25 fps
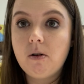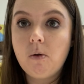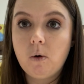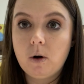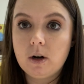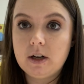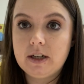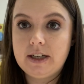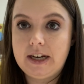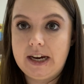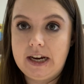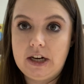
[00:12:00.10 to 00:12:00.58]

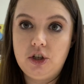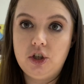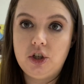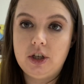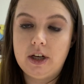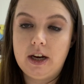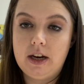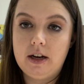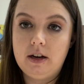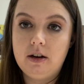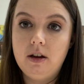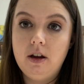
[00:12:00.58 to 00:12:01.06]

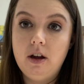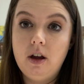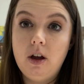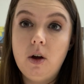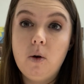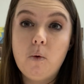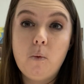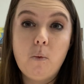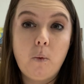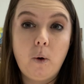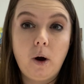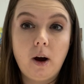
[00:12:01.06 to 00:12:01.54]
ordination,
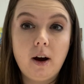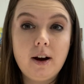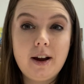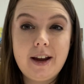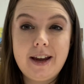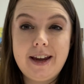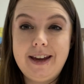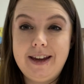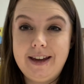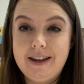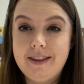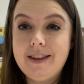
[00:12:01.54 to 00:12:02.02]

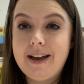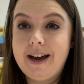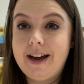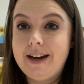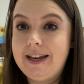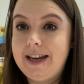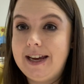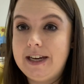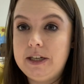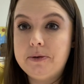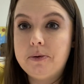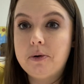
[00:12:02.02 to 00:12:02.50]
work in
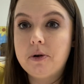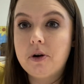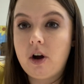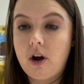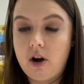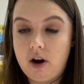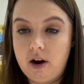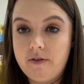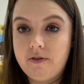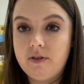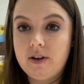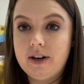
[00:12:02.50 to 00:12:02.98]
that annual
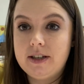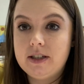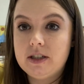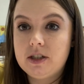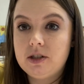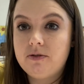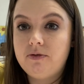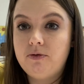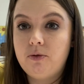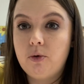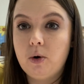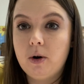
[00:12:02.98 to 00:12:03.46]

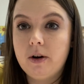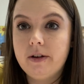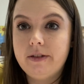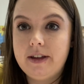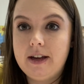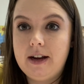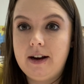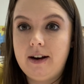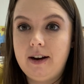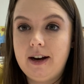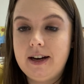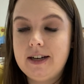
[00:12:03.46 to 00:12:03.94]
conference for
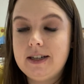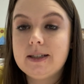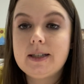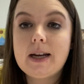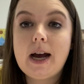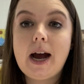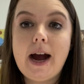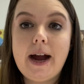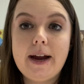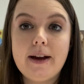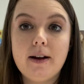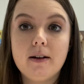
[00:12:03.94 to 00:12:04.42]
their
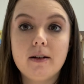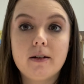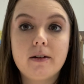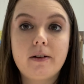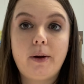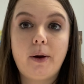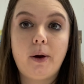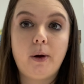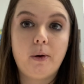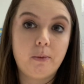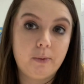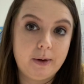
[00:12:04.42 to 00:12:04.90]
entire
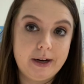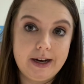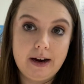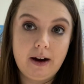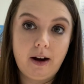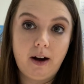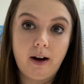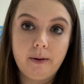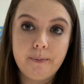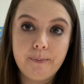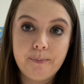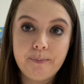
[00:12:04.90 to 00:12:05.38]

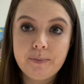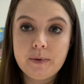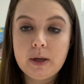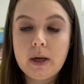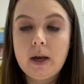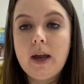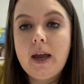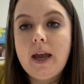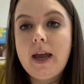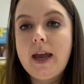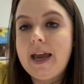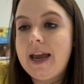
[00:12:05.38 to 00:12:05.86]
career.
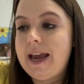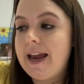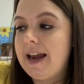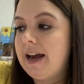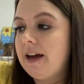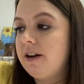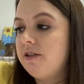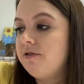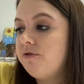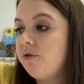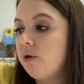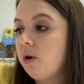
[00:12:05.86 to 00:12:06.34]

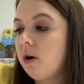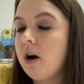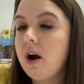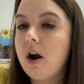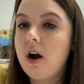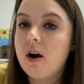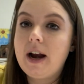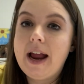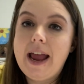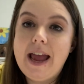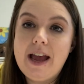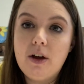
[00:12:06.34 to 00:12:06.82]
And for
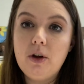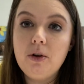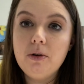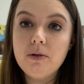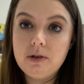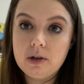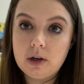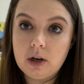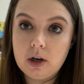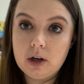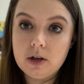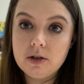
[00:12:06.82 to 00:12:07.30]
our
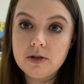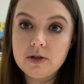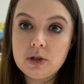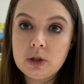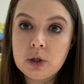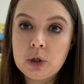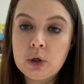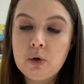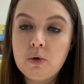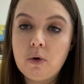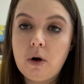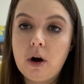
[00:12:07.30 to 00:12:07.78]
elders
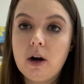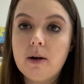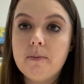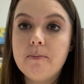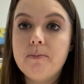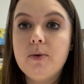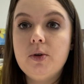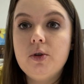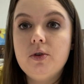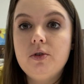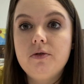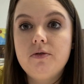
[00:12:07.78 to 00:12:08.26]
who are
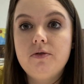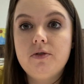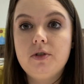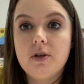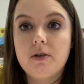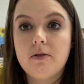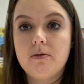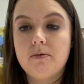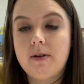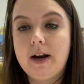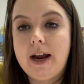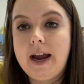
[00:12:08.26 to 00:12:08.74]
moved
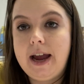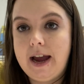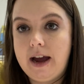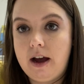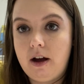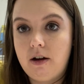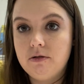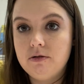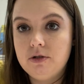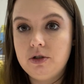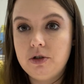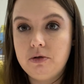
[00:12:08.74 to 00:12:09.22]

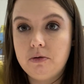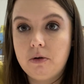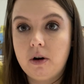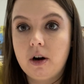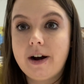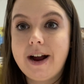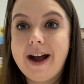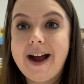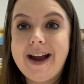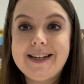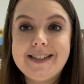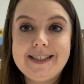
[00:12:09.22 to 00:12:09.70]
around, who
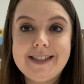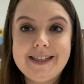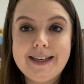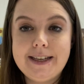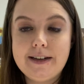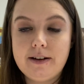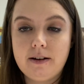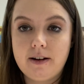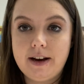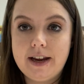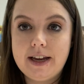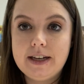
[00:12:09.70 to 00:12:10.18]
are
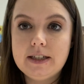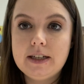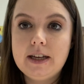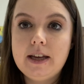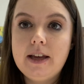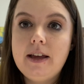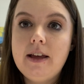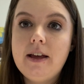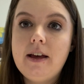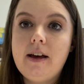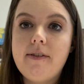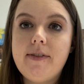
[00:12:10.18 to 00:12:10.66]
itinerant,
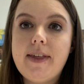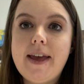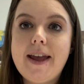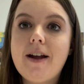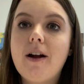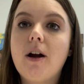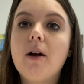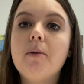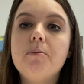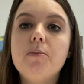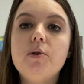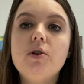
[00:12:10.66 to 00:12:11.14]
they
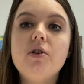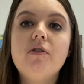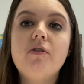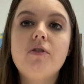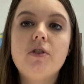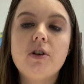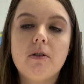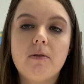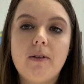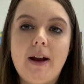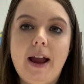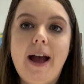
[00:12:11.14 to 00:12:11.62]
are
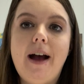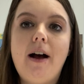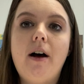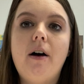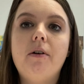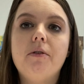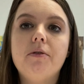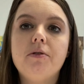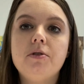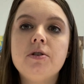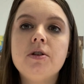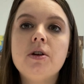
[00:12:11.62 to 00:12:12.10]
moved
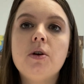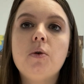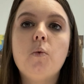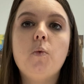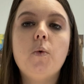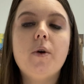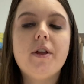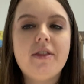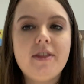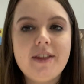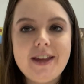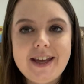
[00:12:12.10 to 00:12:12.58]
around
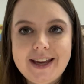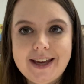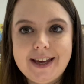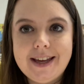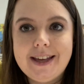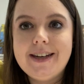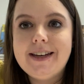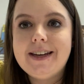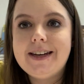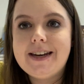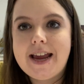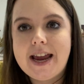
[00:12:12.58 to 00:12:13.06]

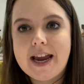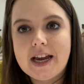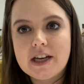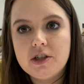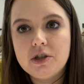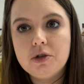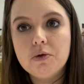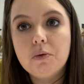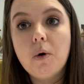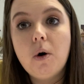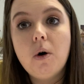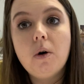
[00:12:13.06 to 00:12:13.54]
within an
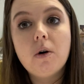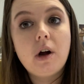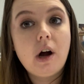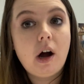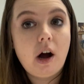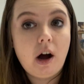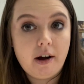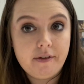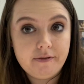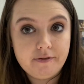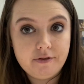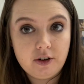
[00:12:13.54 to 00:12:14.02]
annual
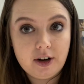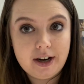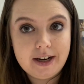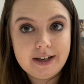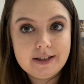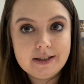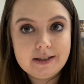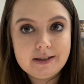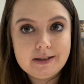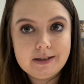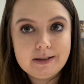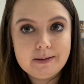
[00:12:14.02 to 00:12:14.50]

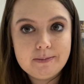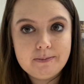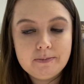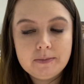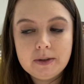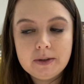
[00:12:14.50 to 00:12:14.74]
conference.